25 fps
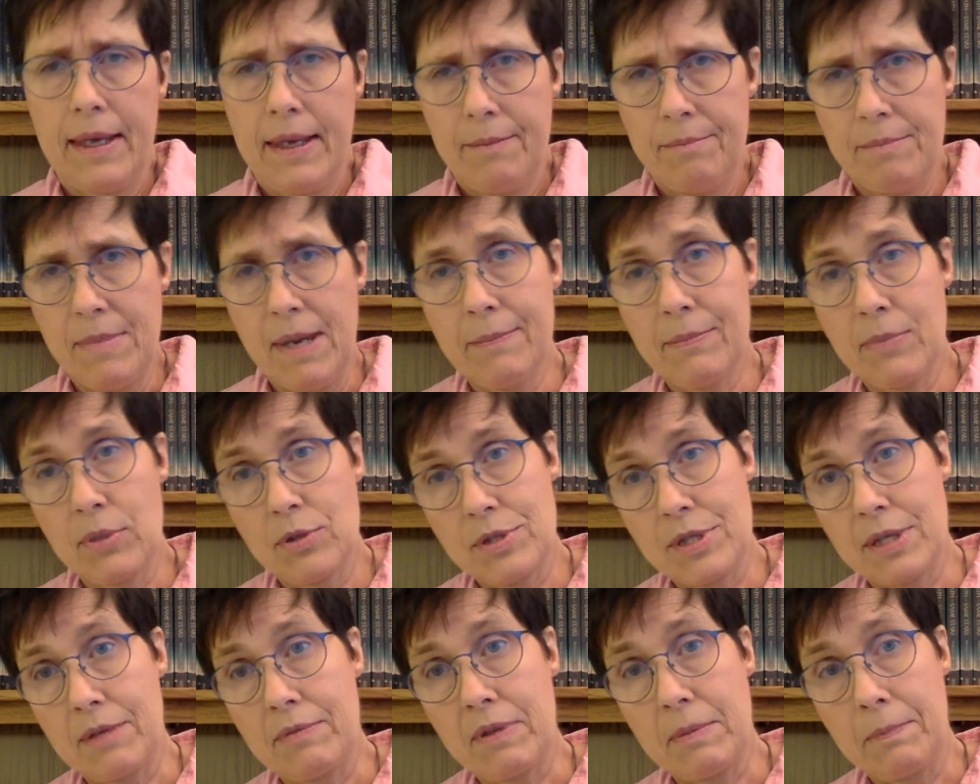
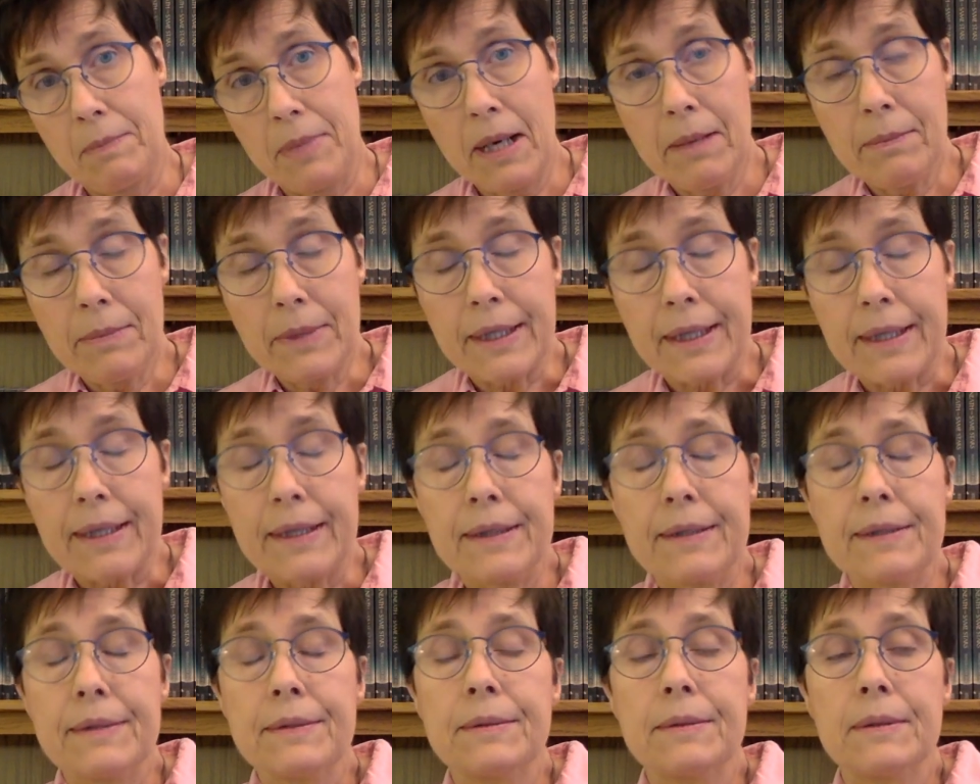Members of the public
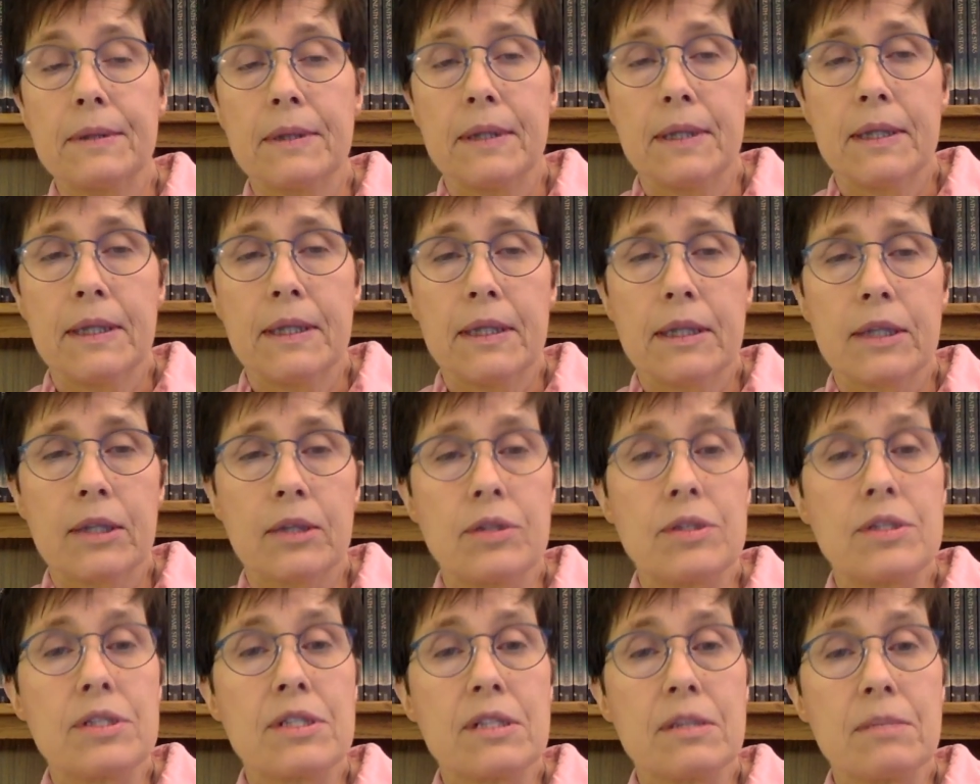
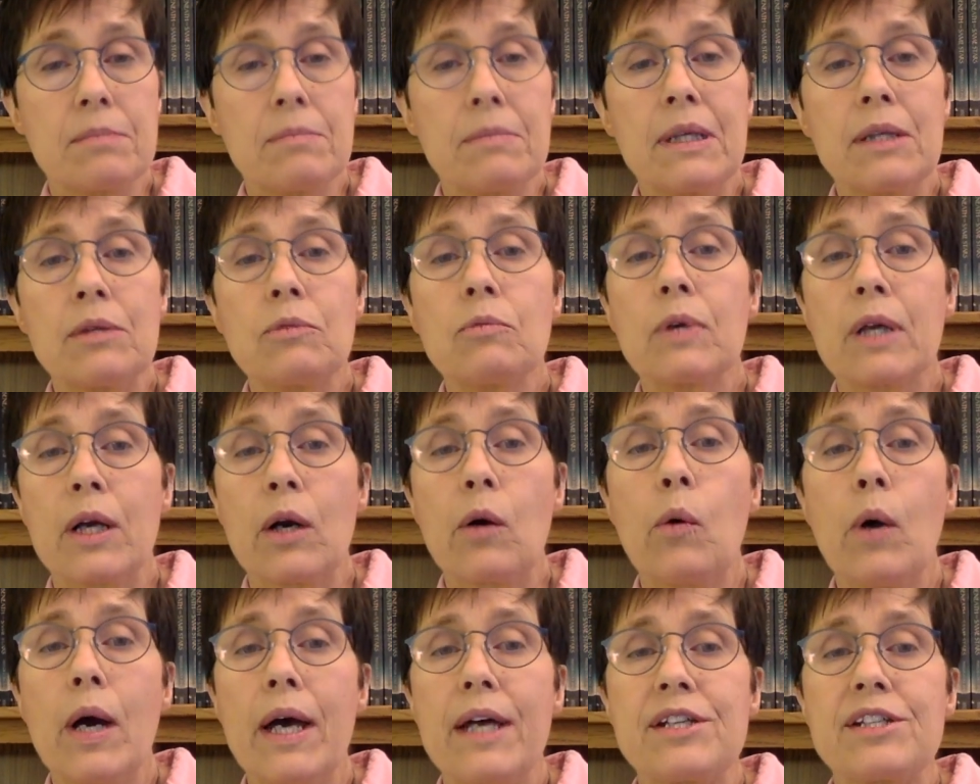could submit
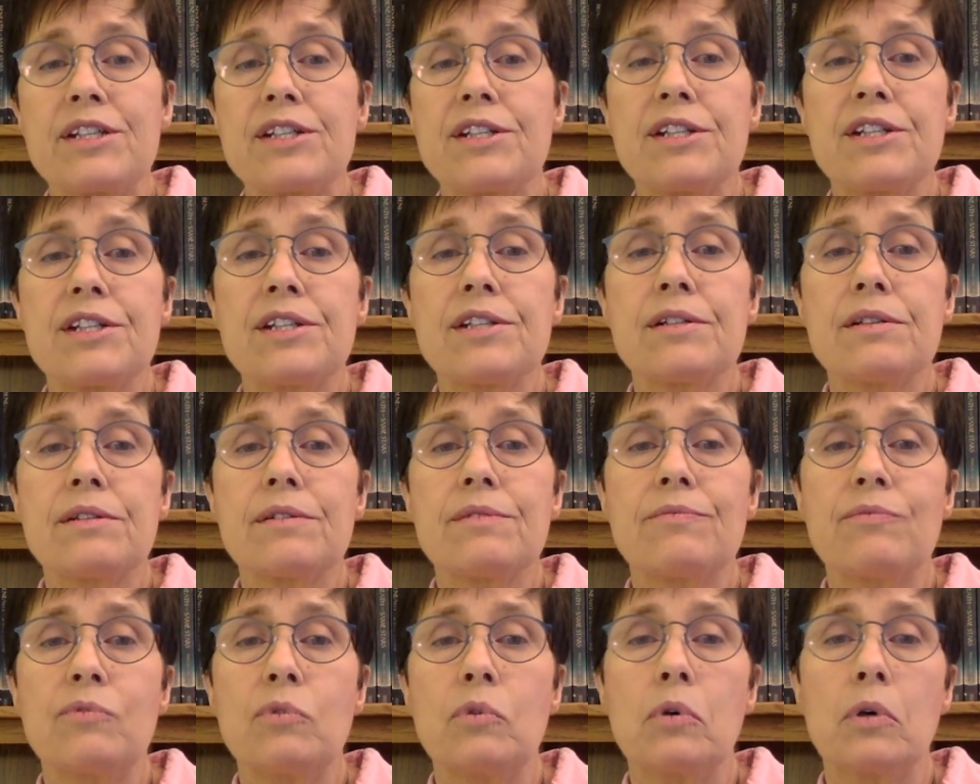requests
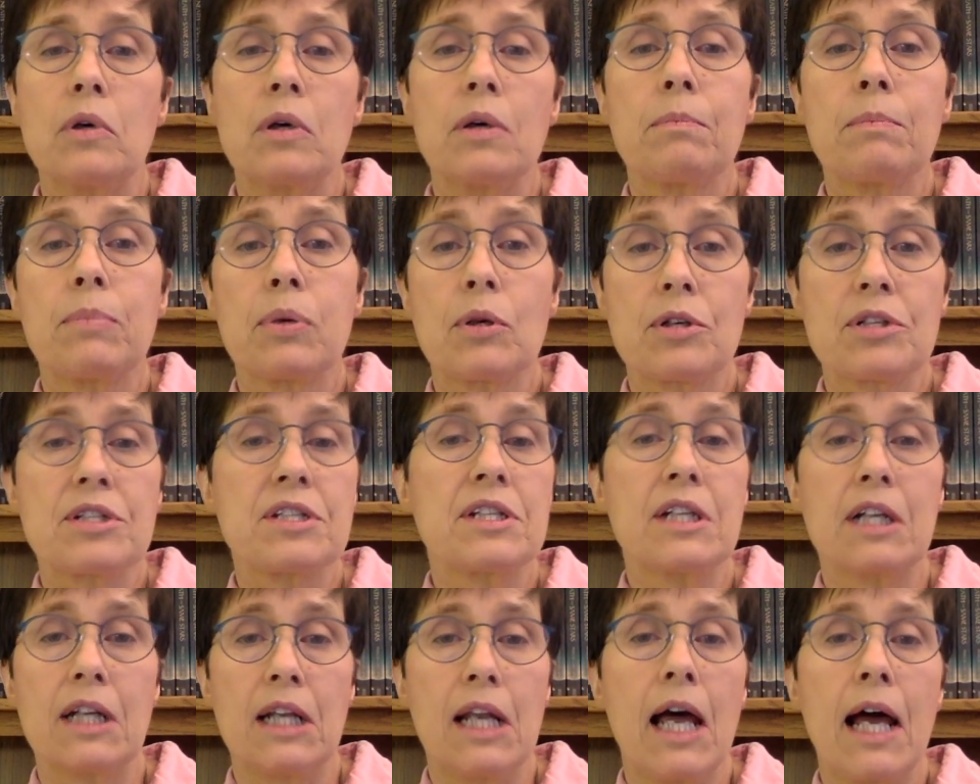for
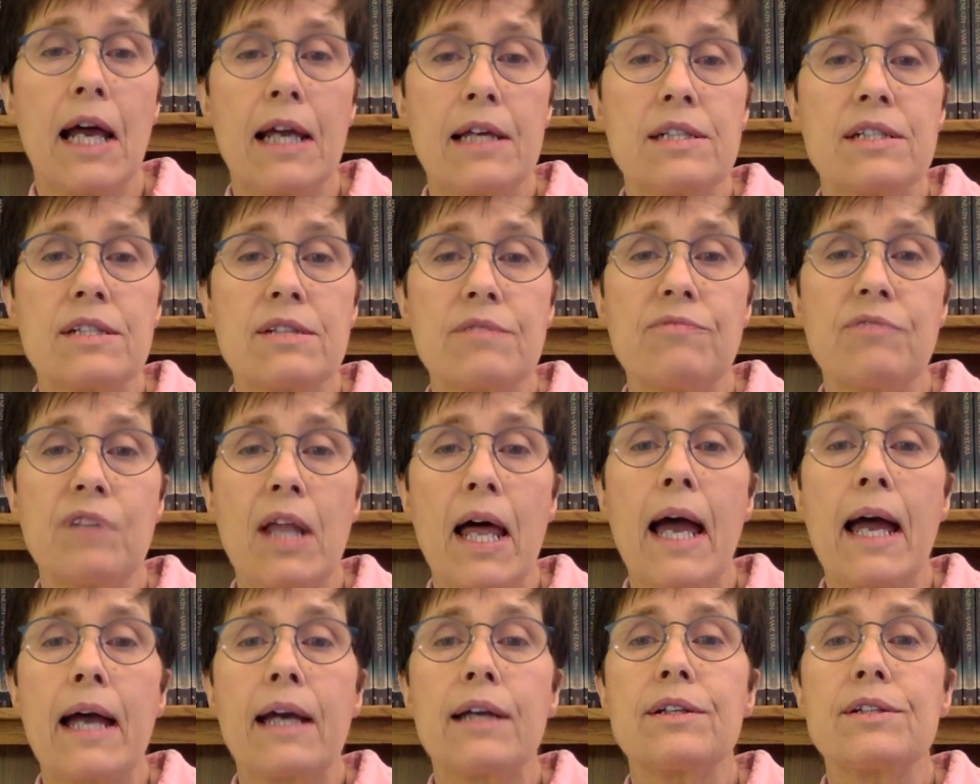personalized
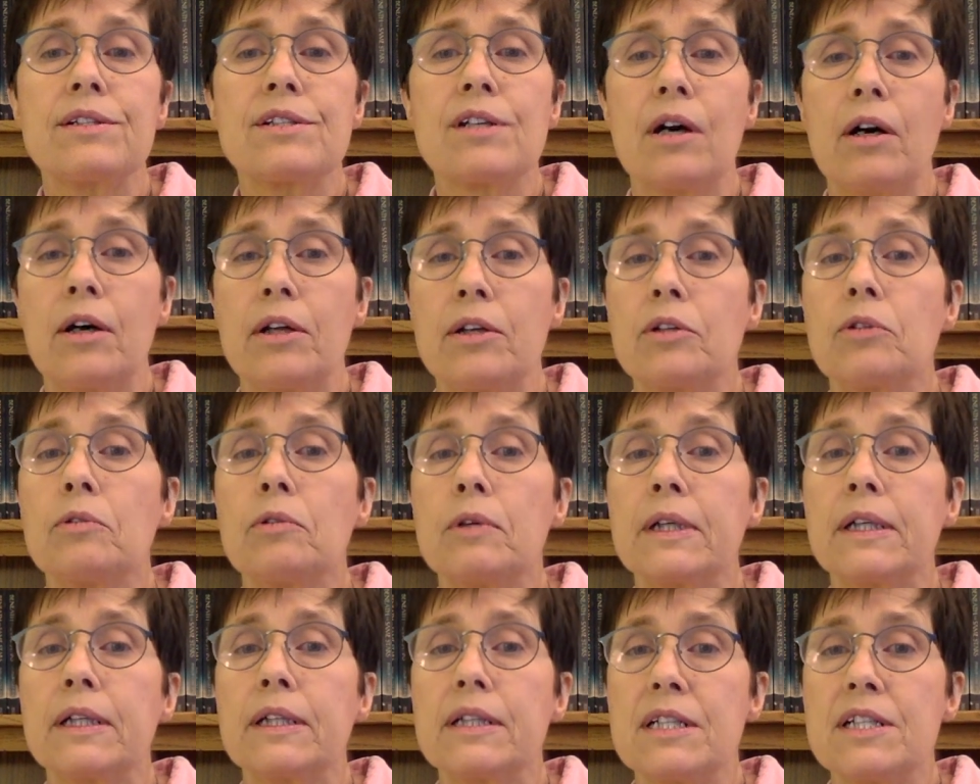flags
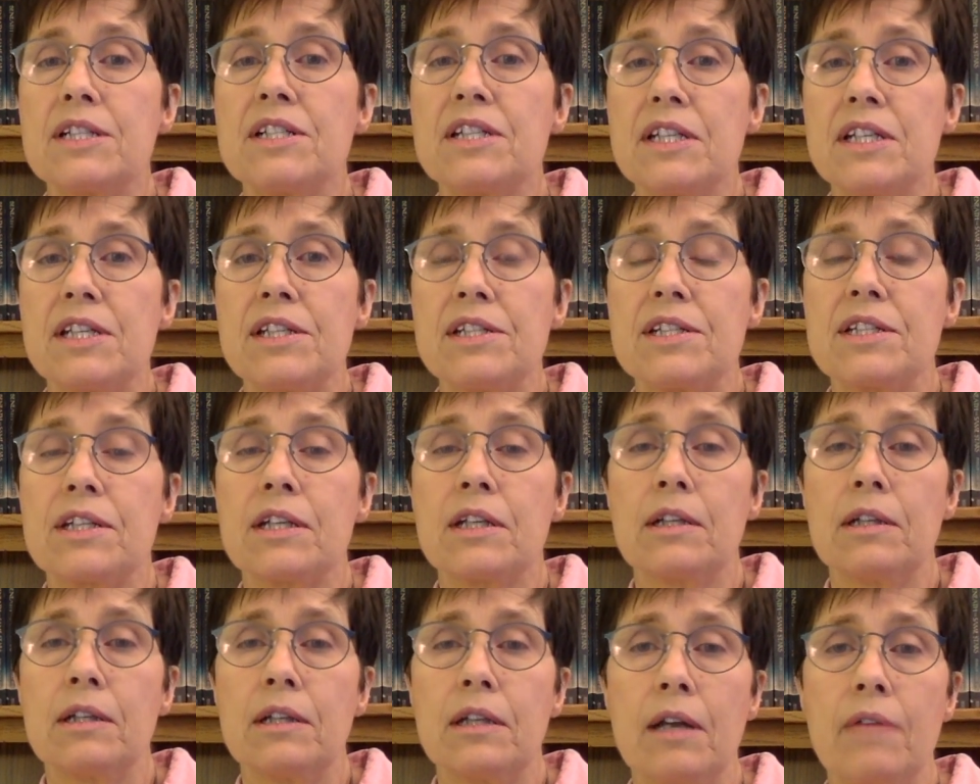honoring deceased
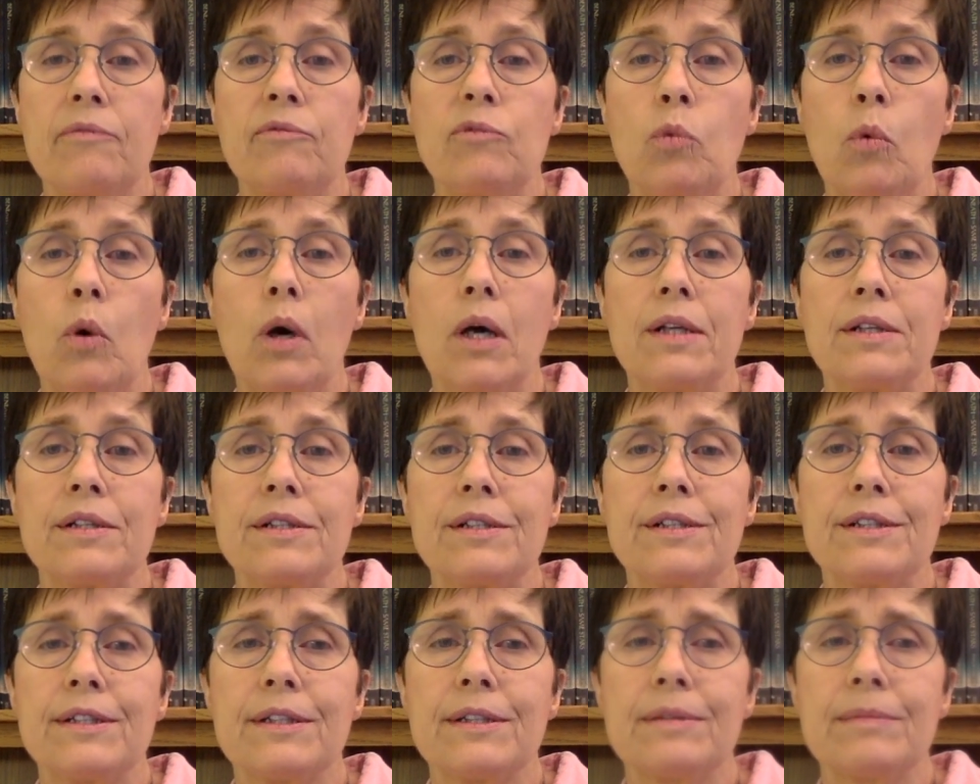loved
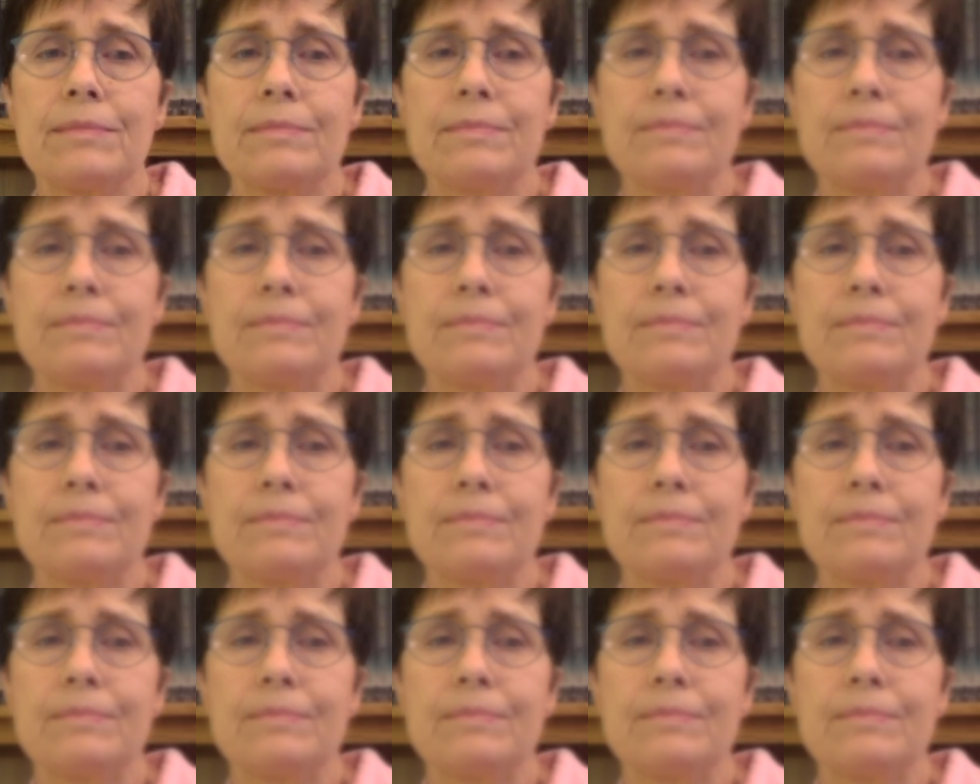ones.